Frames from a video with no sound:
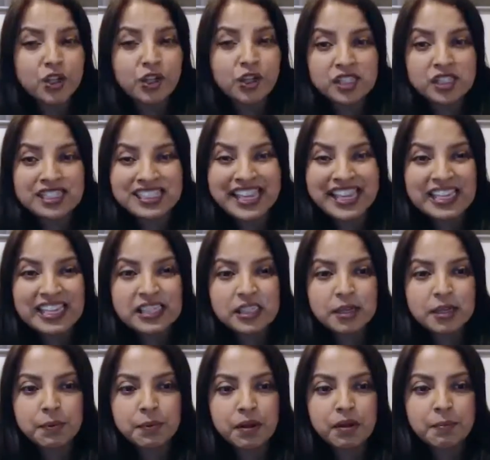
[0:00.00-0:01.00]
into this
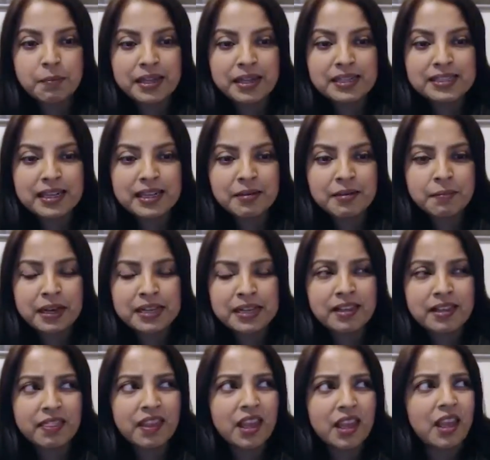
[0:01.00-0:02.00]
scarcity
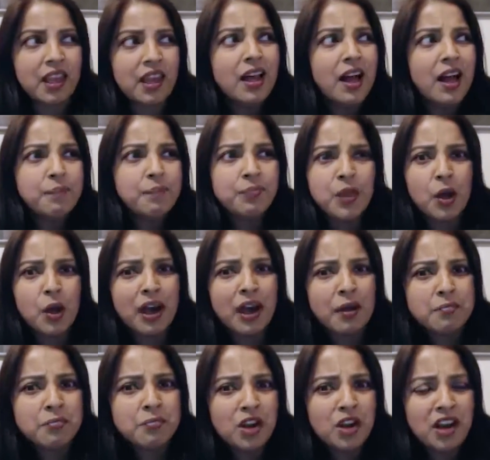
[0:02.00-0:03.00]
mindset thinking that
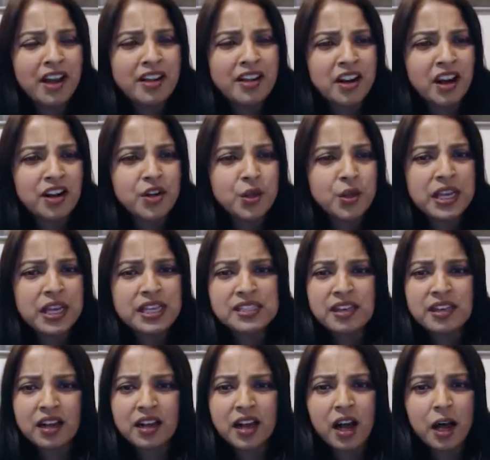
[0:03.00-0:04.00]
I can't do
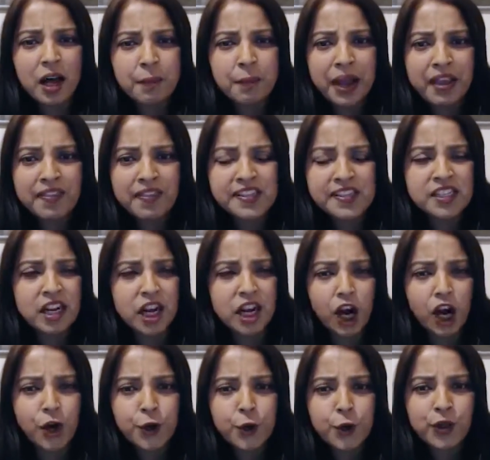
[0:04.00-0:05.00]
this and I can't pay this and I
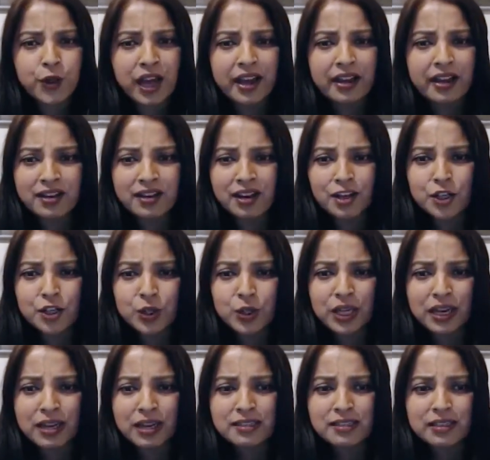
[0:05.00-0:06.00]
can't do that and I can't do
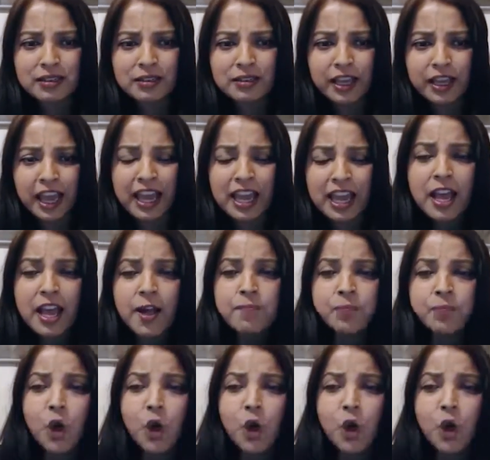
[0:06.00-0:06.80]
that, okay?